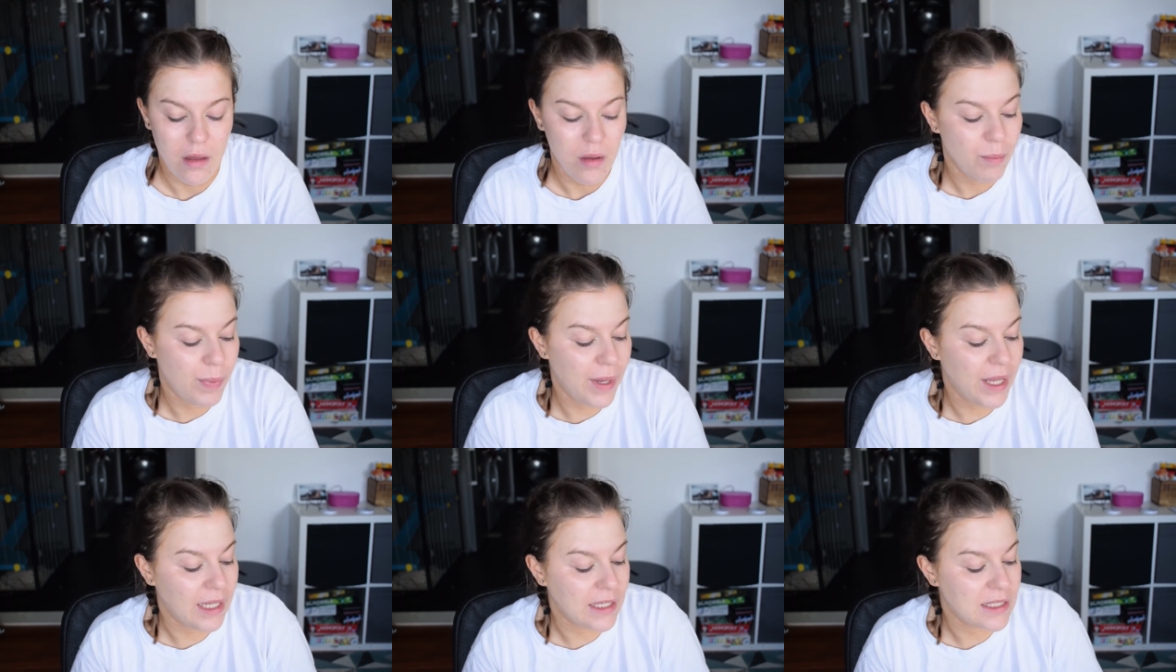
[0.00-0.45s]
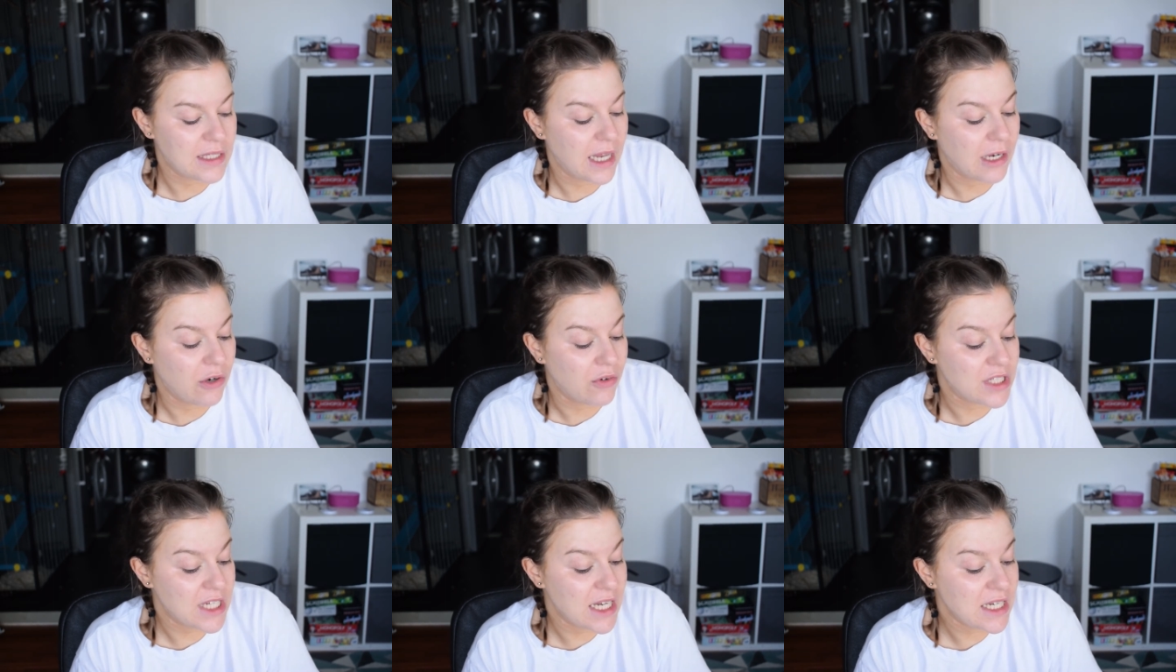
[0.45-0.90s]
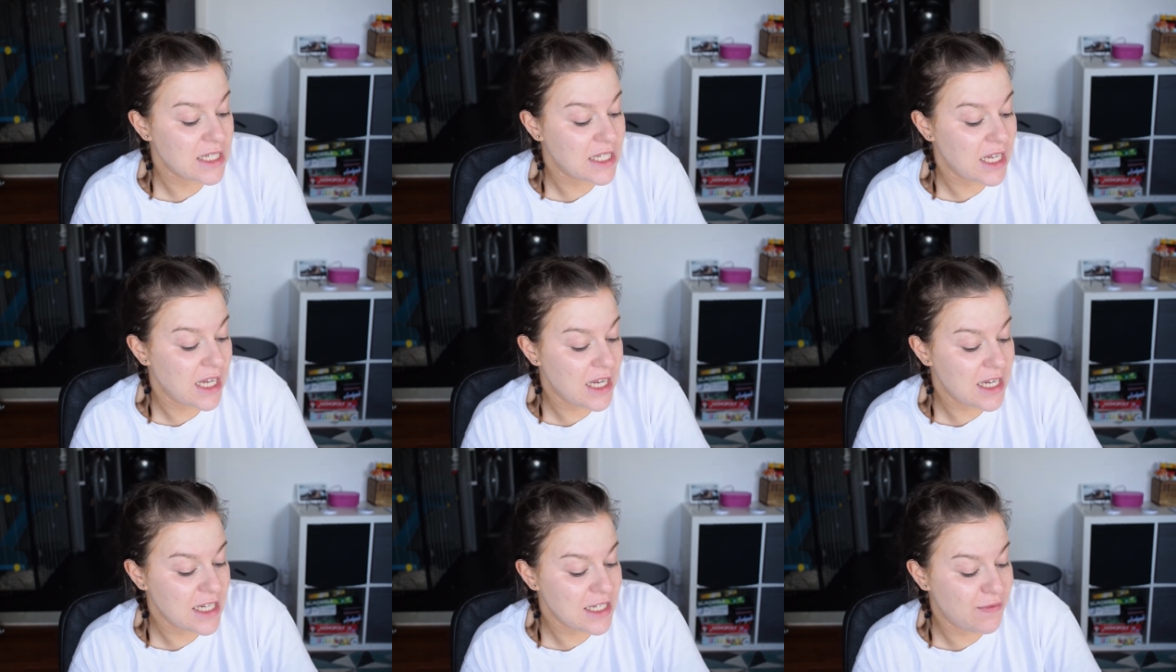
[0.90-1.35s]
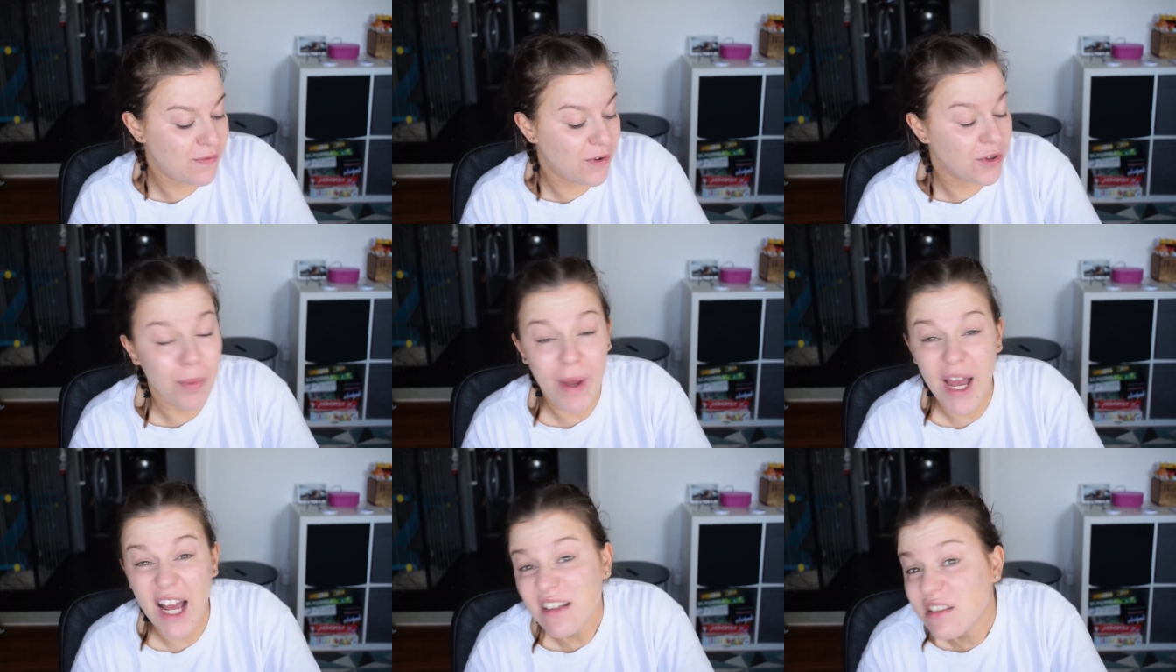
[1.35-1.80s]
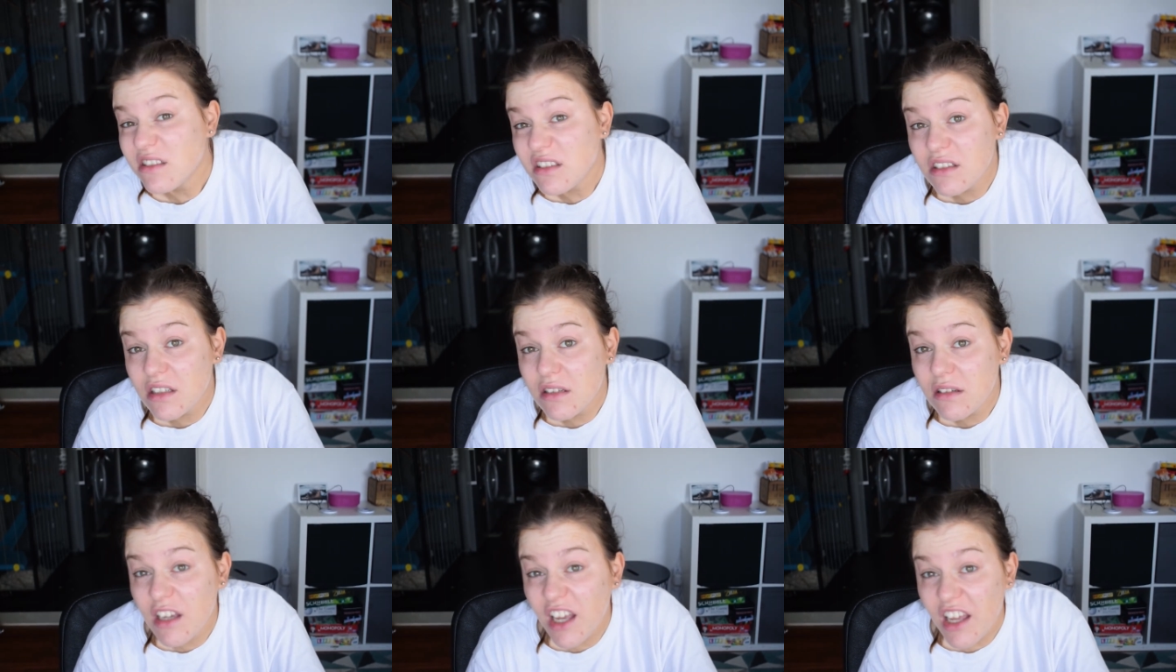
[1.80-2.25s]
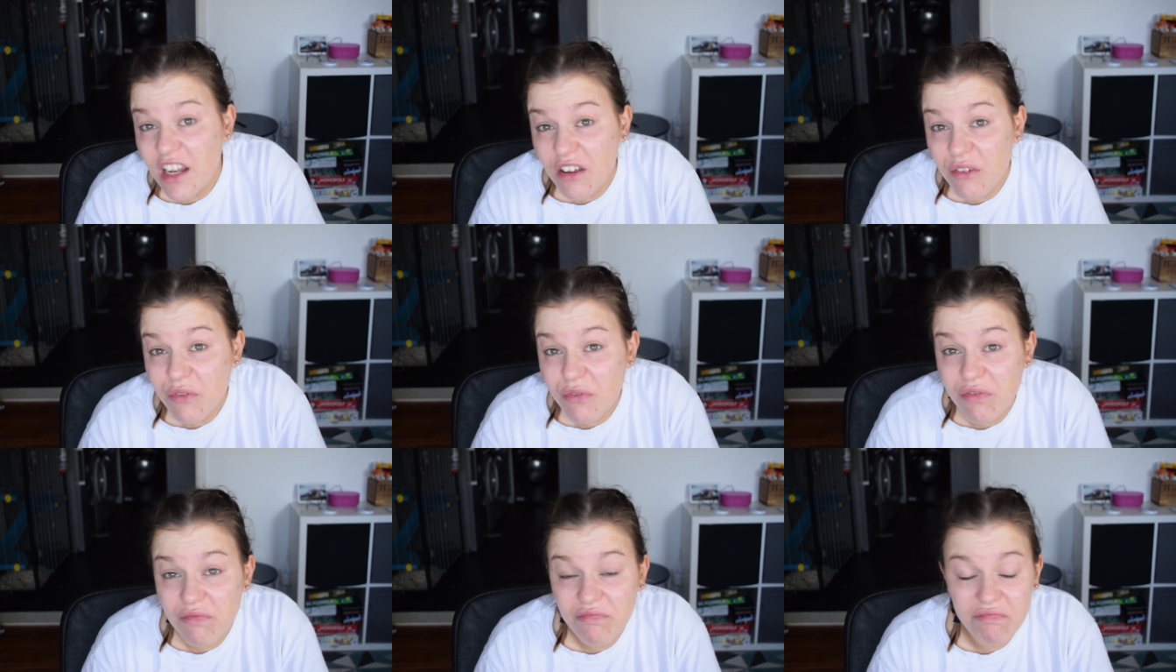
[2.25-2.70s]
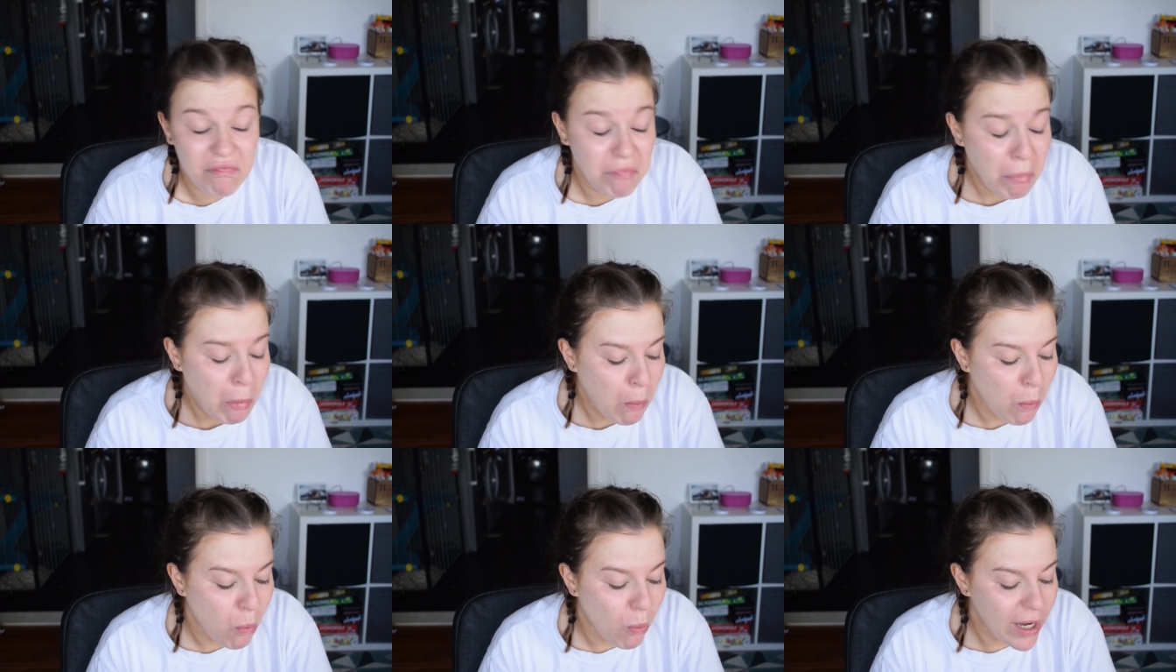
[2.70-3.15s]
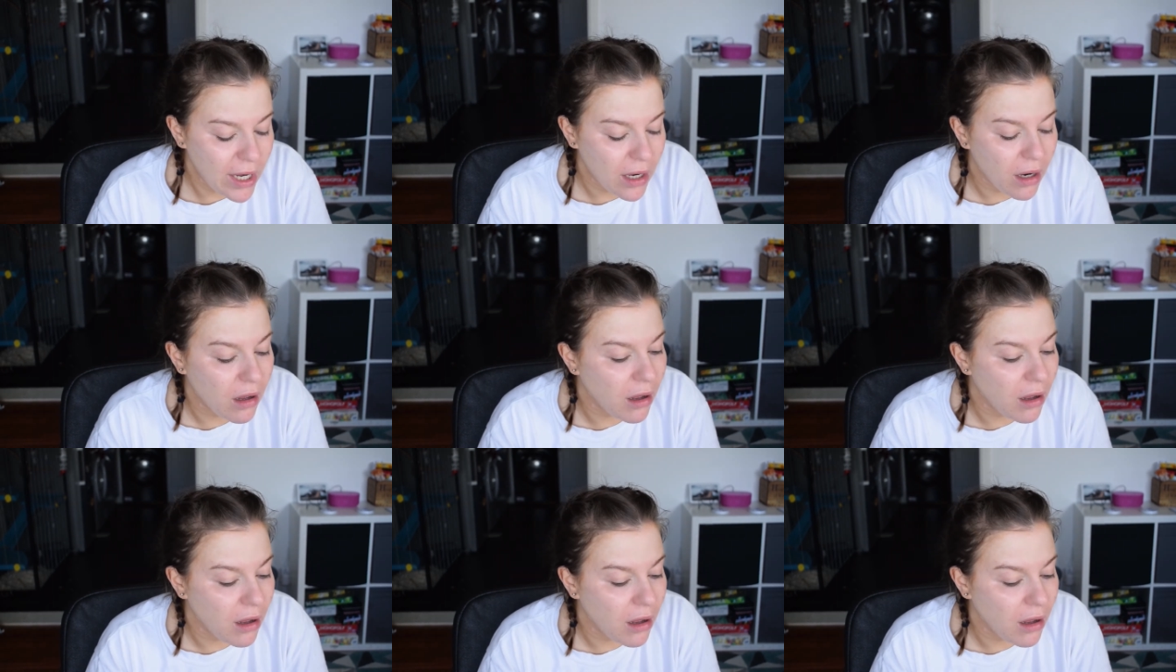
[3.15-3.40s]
peeling skin or skin disease for the past kind of week and a